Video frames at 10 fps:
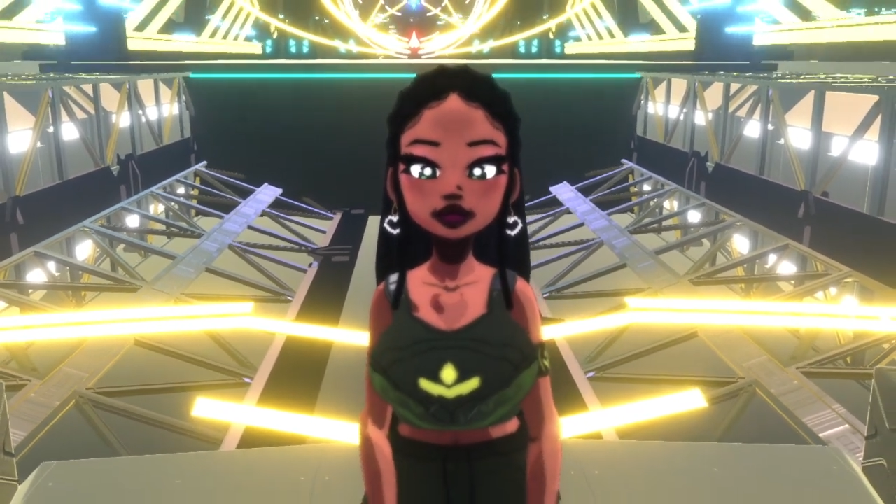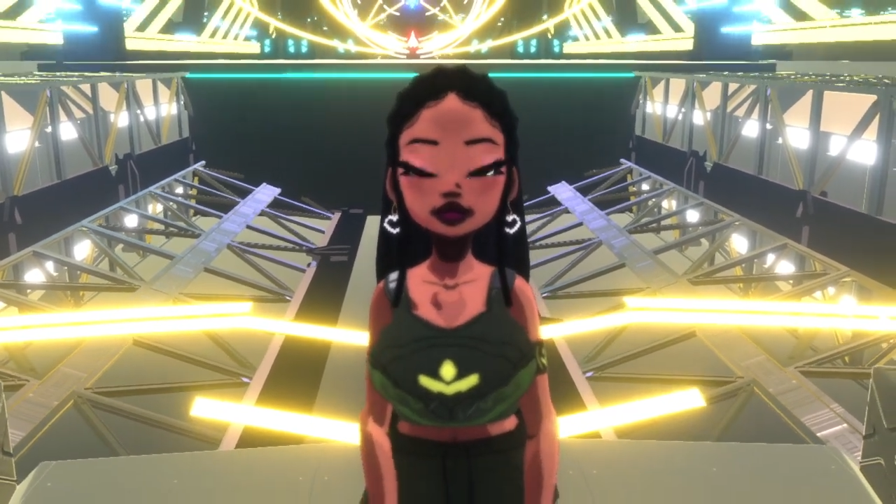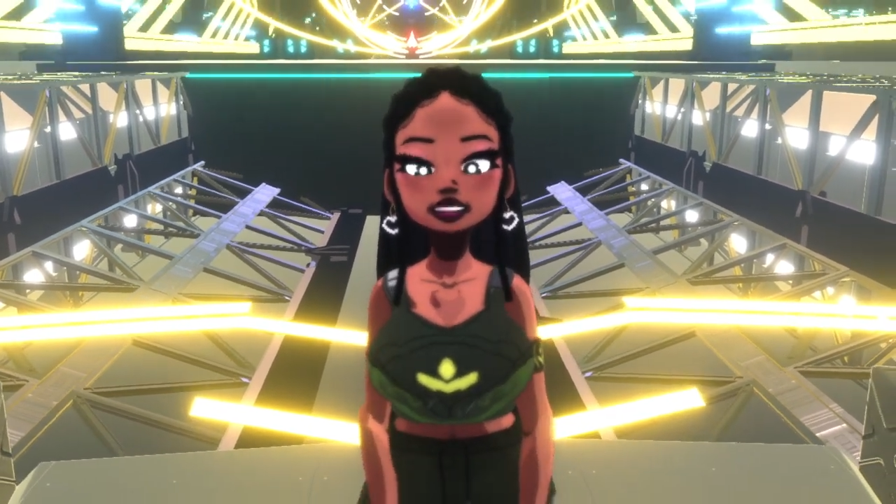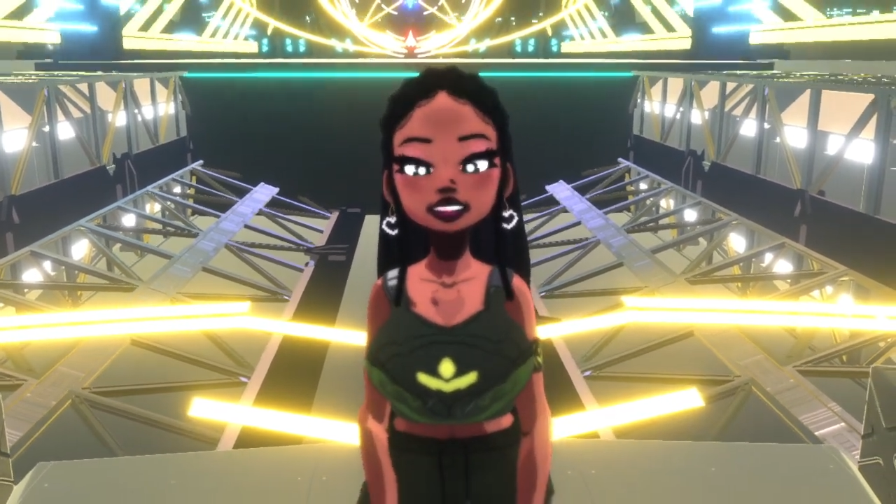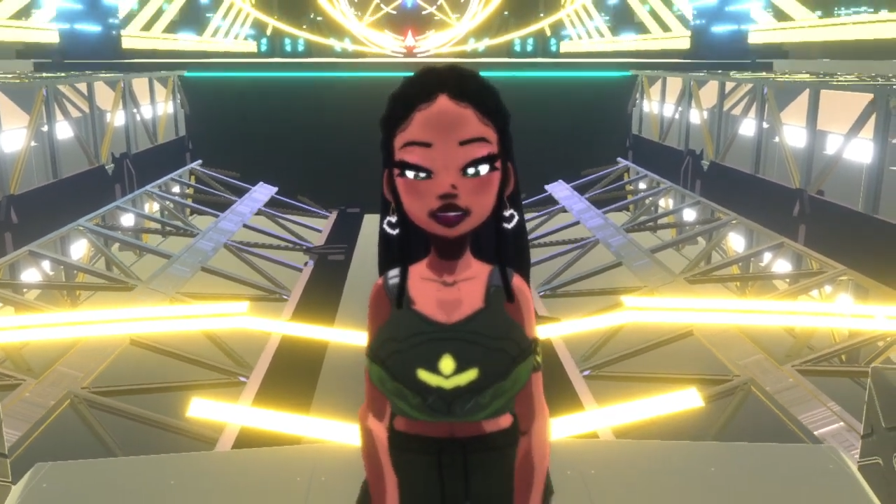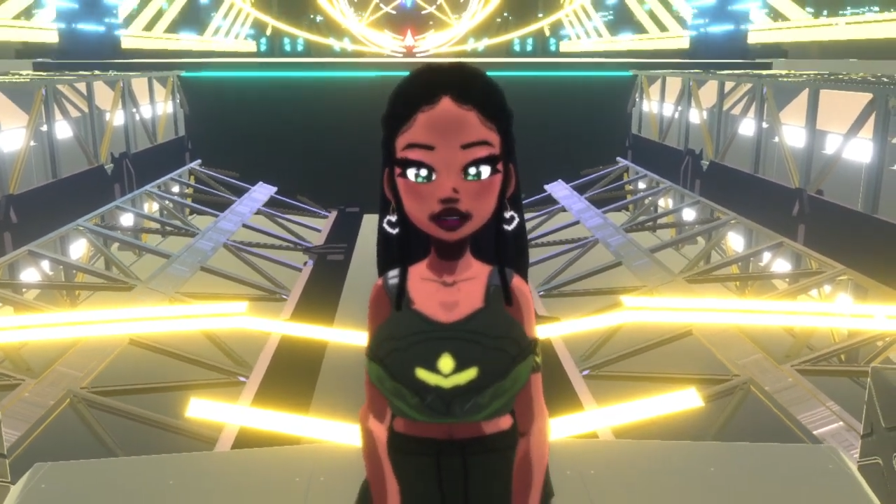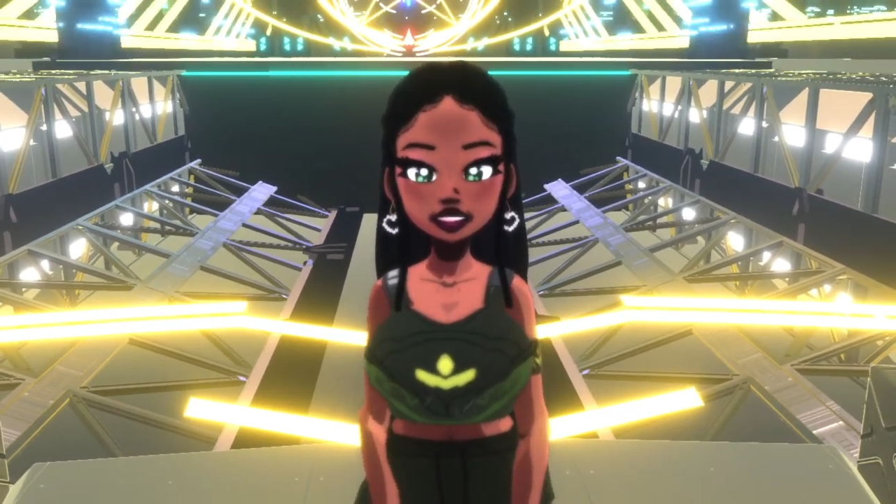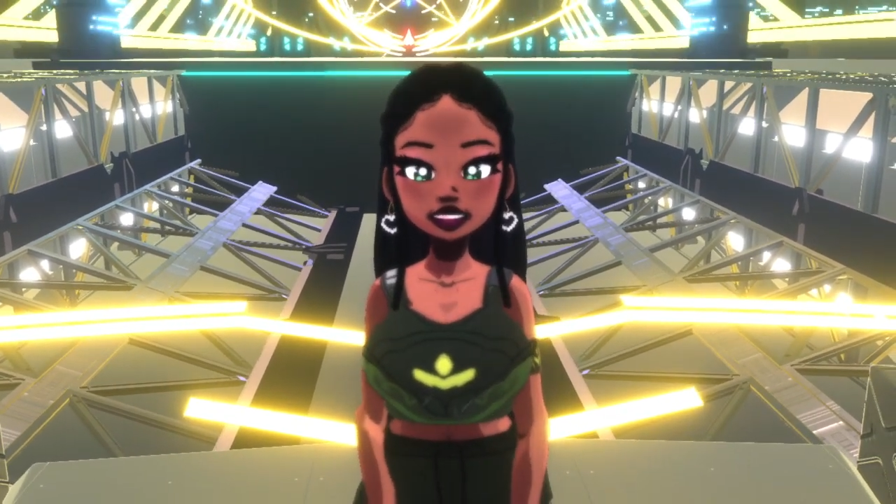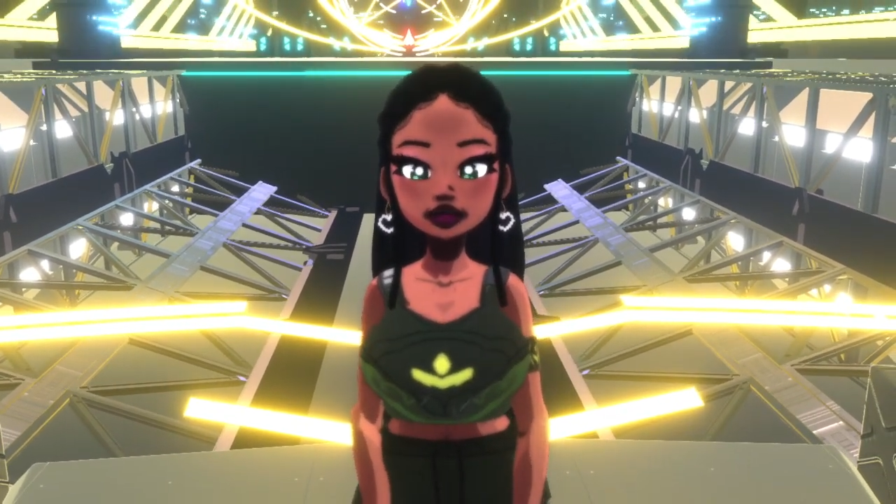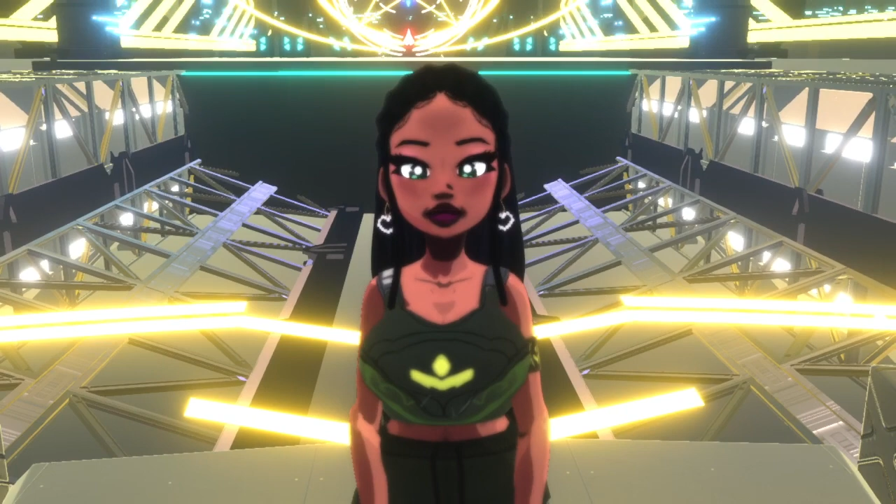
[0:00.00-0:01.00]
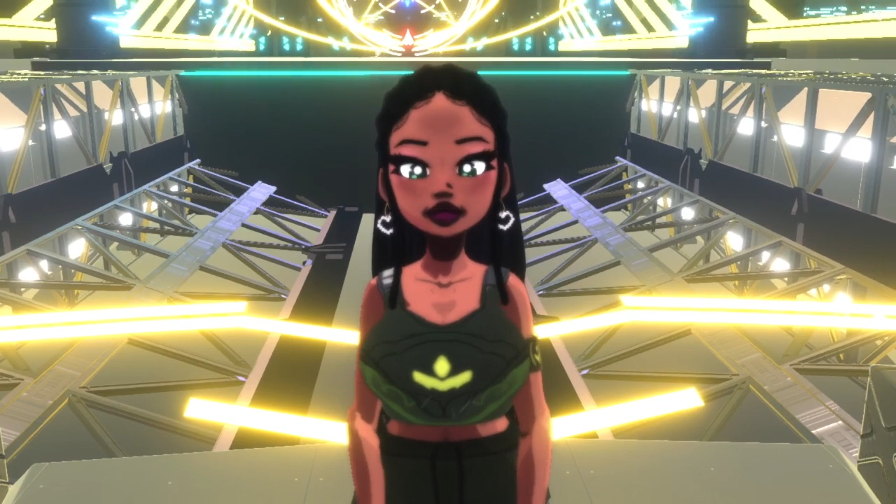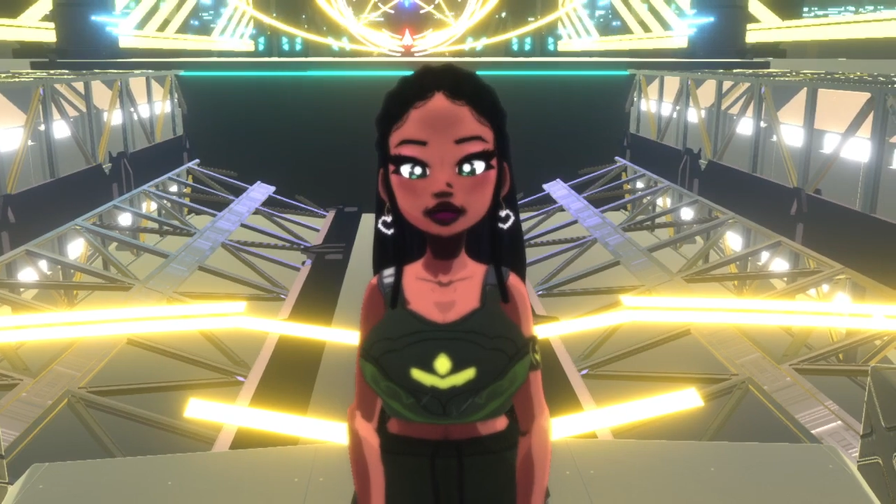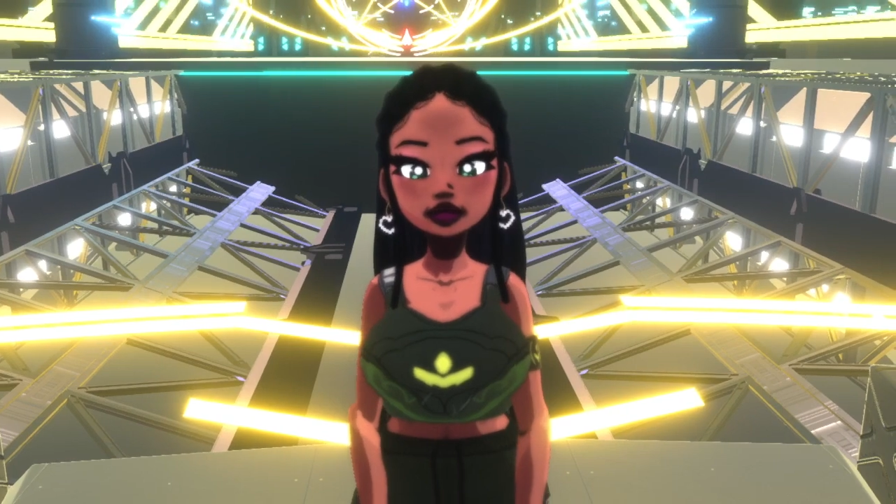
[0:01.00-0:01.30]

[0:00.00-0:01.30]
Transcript: and get out.